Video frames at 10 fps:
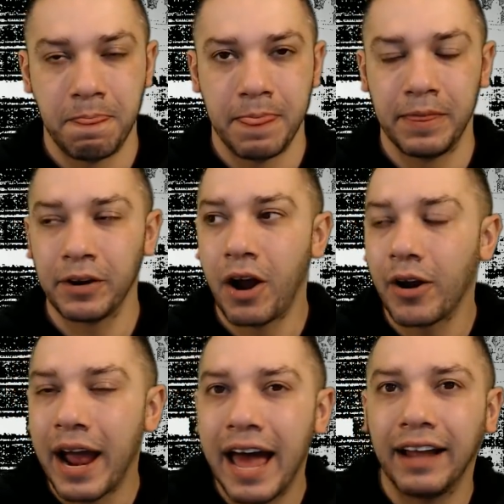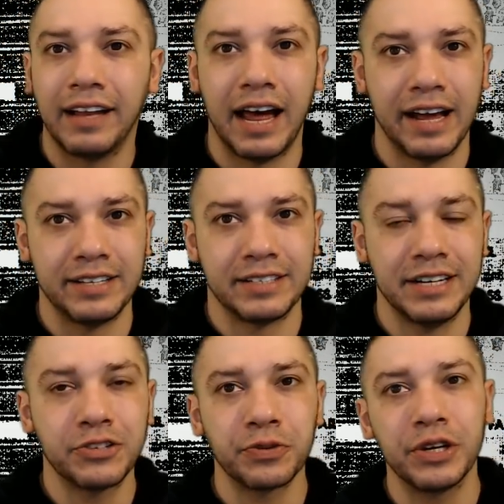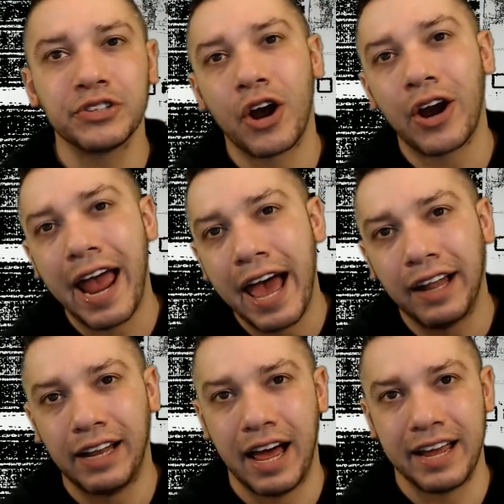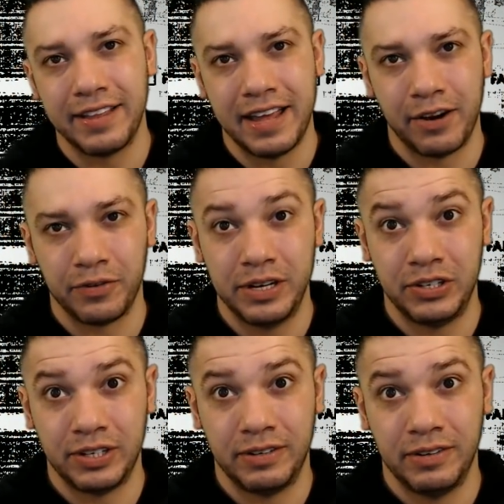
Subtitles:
They're our allies. Israel's our ally in that region.